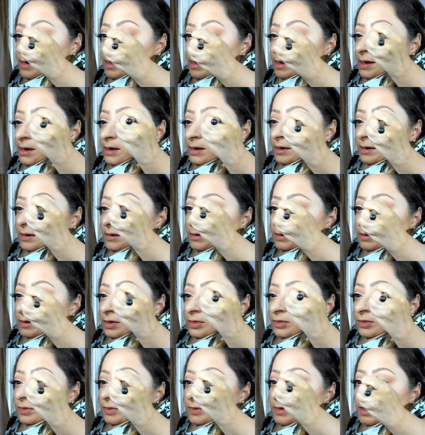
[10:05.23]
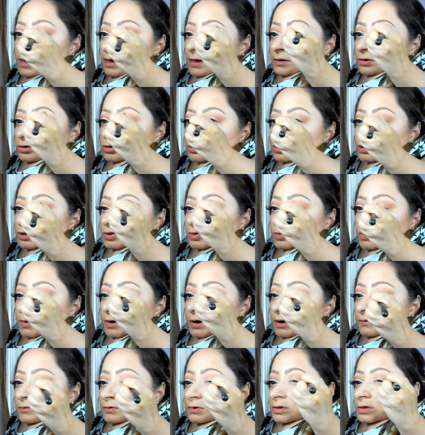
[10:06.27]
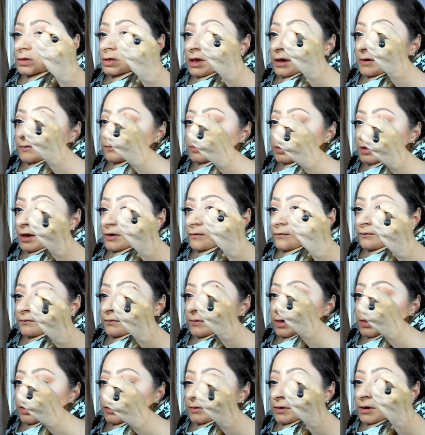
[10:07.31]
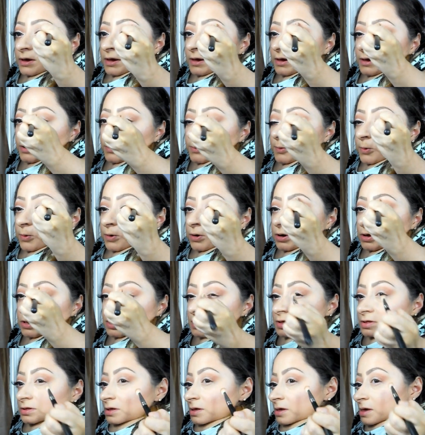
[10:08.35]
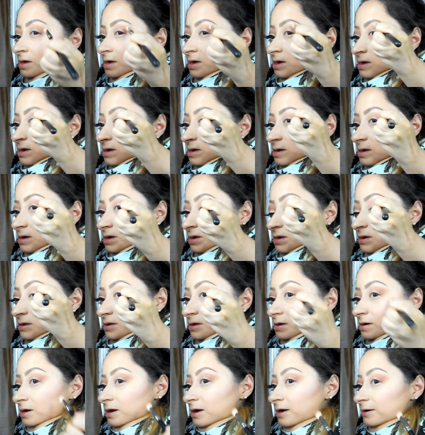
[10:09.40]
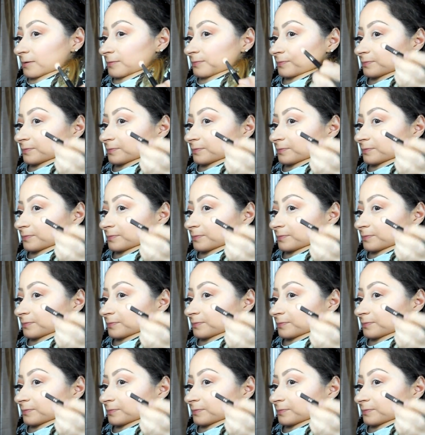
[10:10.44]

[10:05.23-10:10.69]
And then just whatever's left, I feather it inwards. And yeah.